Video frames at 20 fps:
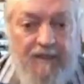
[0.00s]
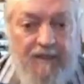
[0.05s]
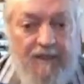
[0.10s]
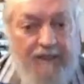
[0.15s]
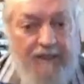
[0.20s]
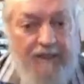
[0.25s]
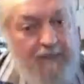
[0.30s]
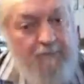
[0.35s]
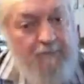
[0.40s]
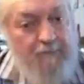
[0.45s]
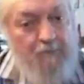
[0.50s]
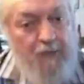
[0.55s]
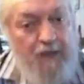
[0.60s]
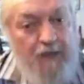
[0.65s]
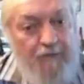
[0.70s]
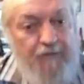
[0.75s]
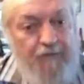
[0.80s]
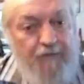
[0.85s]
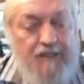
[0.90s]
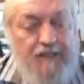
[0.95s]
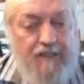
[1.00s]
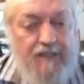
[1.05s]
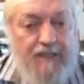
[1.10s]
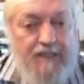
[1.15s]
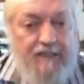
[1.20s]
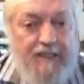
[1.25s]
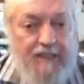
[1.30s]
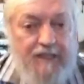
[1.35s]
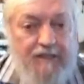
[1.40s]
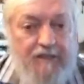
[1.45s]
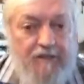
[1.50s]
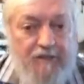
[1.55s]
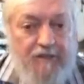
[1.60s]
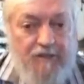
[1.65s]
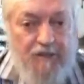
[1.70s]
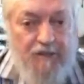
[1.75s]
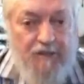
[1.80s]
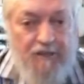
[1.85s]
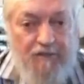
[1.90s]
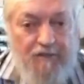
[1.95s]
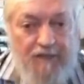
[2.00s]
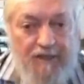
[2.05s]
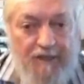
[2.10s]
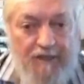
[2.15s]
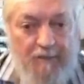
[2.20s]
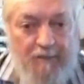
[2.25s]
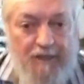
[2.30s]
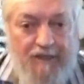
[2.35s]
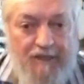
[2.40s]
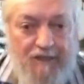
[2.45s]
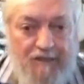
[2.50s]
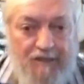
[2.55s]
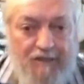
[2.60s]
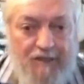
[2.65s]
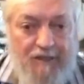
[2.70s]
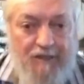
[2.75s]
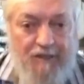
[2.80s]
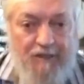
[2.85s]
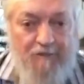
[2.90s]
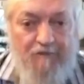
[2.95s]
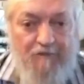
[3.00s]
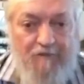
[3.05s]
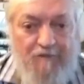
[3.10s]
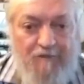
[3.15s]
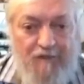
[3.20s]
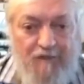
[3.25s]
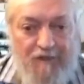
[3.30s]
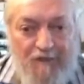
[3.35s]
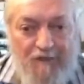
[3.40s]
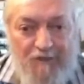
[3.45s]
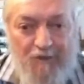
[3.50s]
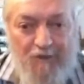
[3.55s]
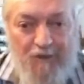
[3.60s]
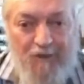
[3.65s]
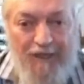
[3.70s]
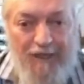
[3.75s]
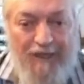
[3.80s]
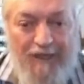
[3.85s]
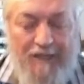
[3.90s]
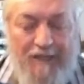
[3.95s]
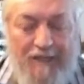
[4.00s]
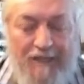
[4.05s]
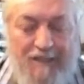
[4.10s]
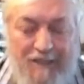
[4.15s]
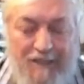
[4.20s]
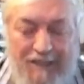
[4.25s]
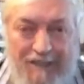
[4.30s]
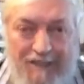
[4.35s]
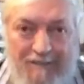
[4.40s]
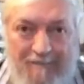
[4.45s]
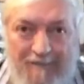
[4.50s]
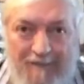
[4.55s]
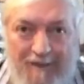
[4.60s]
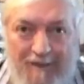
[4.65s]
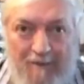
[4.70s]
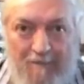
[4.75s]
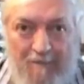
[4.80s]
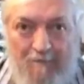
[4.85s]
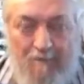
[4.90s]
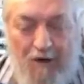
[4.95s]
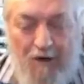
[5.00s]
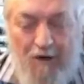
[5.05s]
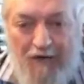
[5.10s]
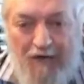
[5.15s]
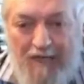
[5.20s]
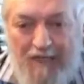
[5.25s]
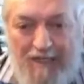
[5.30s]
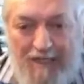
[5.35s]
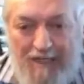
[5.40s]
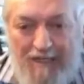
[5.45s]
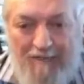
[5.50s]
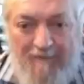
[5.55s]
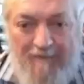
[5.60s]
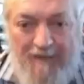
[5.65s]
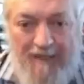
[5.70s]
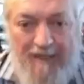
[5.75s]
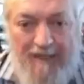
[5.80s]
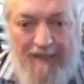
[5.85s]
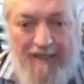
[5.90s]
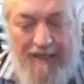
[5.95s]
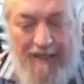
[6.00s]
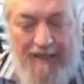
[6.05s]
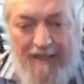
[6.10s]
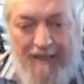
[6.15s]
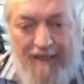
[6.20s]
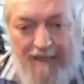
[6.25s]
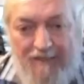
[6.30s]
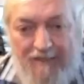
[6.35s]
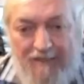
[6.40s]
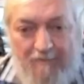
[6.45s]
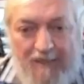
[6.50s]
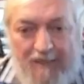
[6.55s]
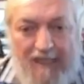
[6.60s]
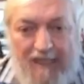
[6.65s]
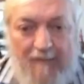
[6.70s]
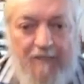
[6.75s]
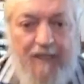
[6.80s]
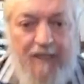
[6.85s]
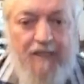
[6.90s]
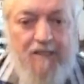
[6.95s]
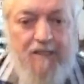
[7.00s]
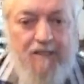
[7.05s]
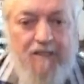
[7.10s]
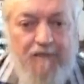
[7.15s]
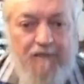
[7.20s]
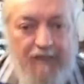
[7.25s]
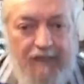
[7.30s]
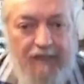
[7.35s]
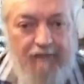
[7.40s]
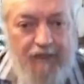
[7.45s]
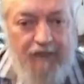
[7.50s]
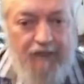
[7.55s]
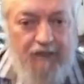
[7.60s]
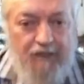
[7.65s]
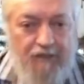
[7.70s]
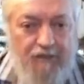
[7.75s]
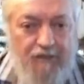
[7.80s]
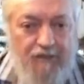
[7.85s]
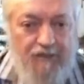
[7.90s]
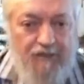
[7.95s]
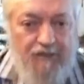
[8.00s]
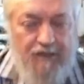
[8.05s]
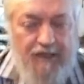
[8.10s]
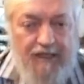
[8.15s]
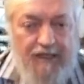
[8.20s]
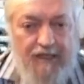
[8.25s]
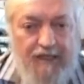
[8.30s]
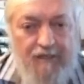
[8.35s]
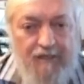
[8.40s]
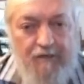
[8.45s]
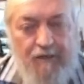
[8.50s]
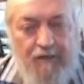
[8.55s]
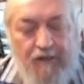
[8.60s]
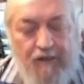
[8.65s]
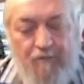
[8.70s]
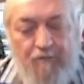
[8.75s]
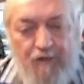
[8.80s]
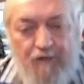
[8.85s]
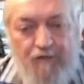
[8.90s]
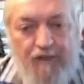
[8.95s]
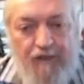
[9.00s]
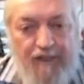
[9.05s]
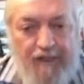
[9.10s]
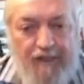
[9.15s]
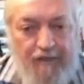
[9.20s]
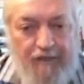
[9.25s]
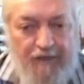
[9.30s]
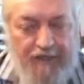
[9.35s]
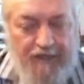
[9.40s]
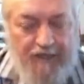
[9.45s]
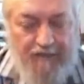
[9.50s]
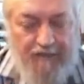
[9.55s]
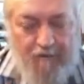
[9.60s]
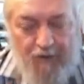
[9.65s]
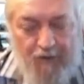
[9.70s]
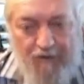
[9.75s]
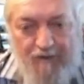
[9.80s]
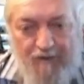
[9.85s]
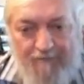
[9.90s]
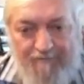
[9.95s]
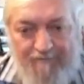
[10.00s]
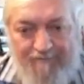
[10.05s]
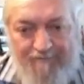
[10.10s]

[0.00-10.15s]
except when I finished, I stayed in the reserve and I went into a new field called editing, book writing, and I became the editor of Navy News. I do a lot of proofreading and writing the books